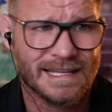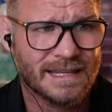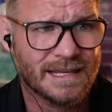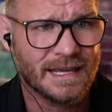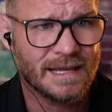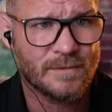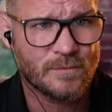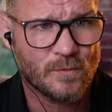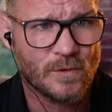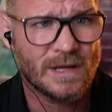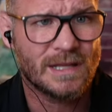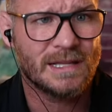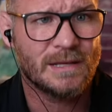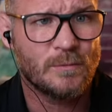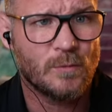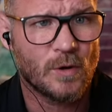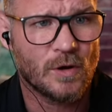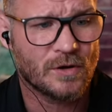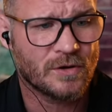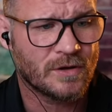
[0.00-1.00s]
It really
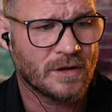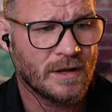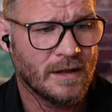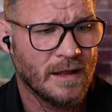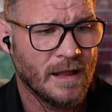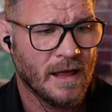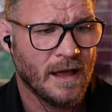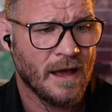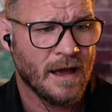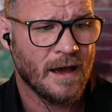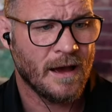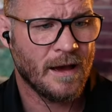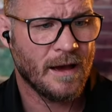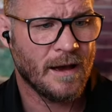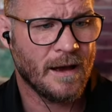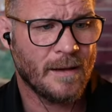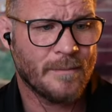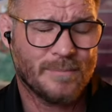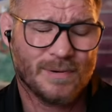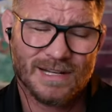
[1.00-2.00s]
would.
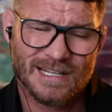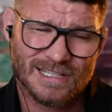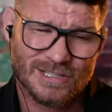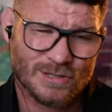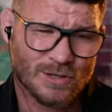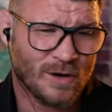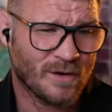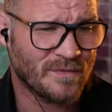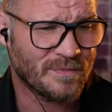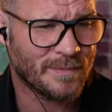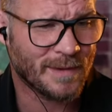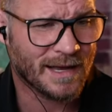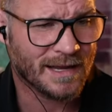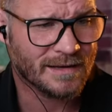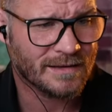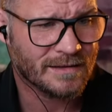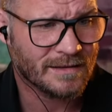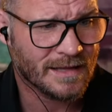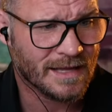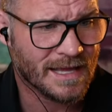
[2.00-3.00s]
Uh, but it's tough,
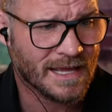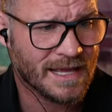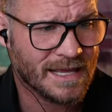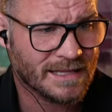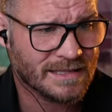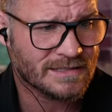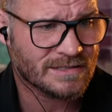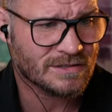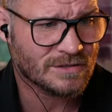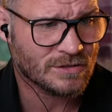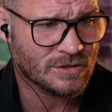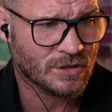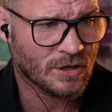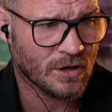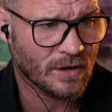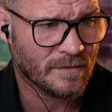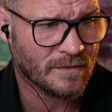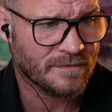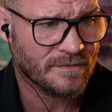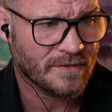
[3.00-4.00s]
man. It's
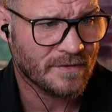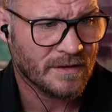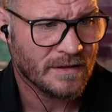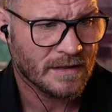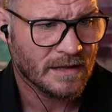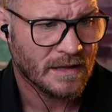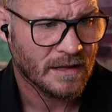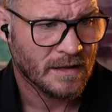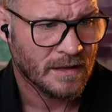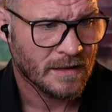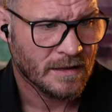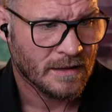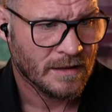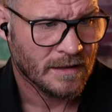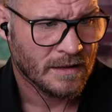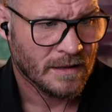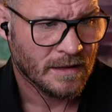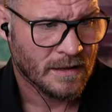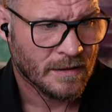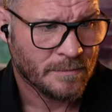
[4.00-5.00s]
tough.
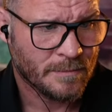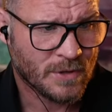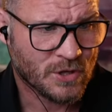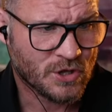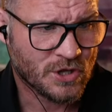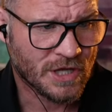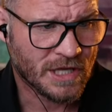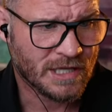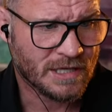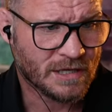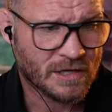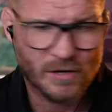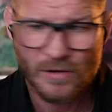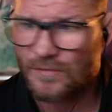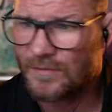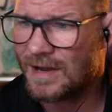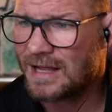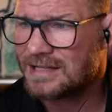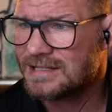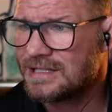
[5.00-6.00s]
Machida
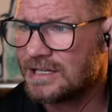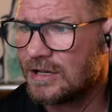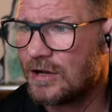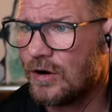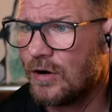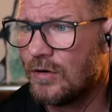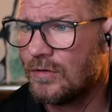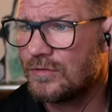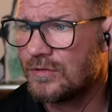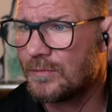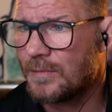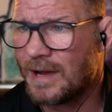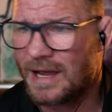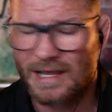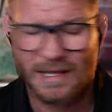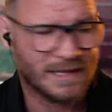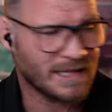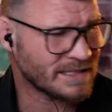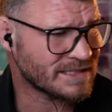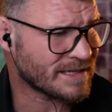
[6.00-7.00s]
karate all the way.
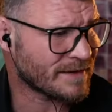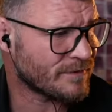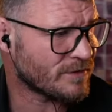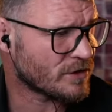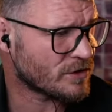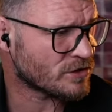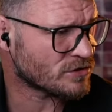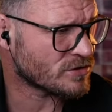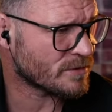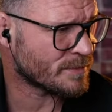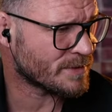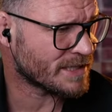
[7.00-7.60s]
Let's have a look at some of these